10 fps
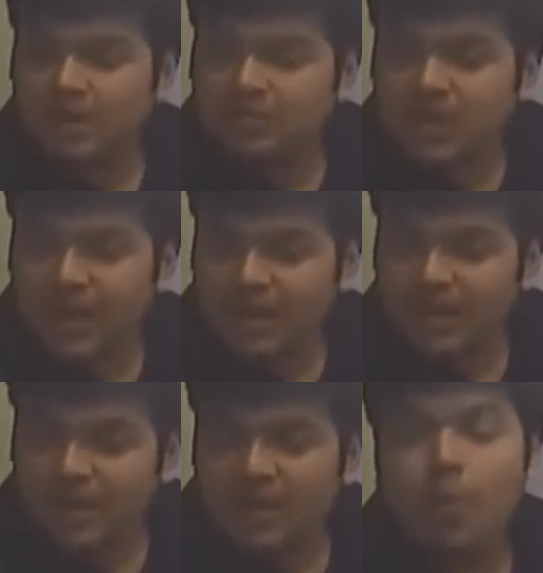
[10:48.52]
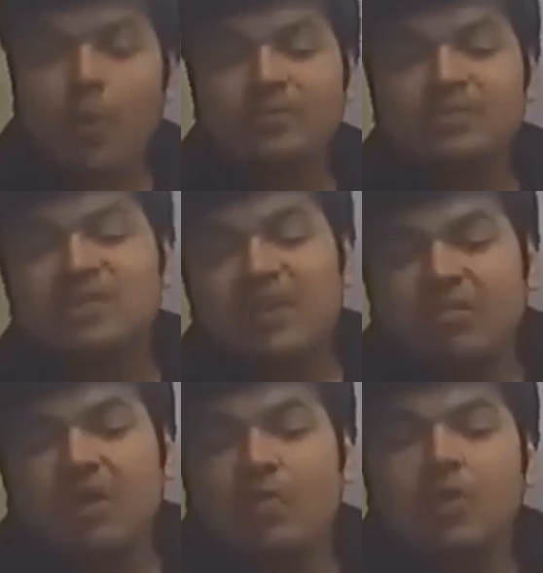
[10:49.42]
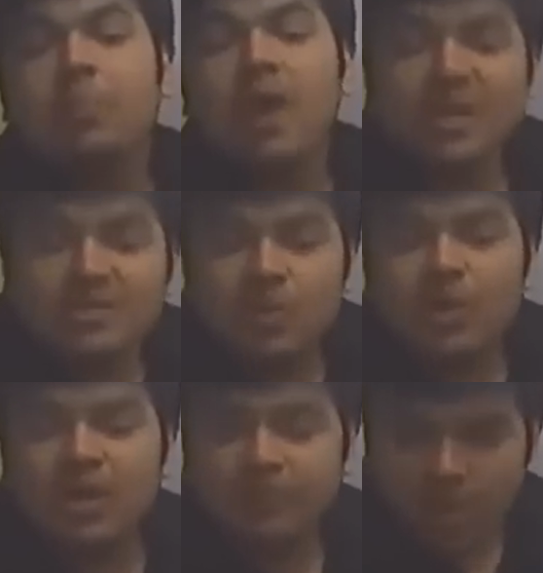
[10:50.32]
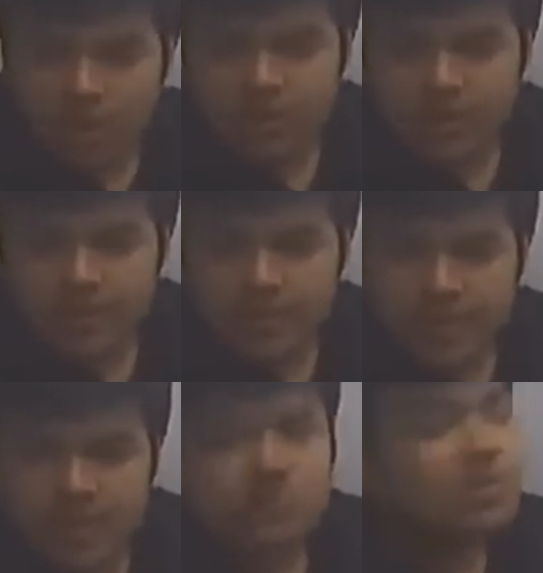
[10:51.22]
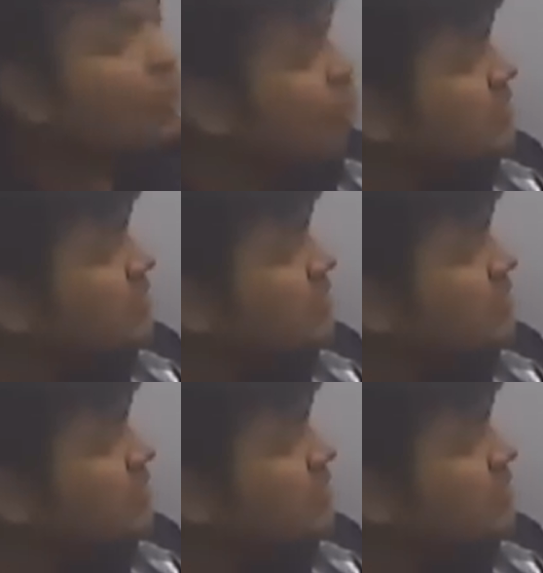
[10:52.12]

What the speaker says: you studied. Now what if the central counterparty is going to default? So those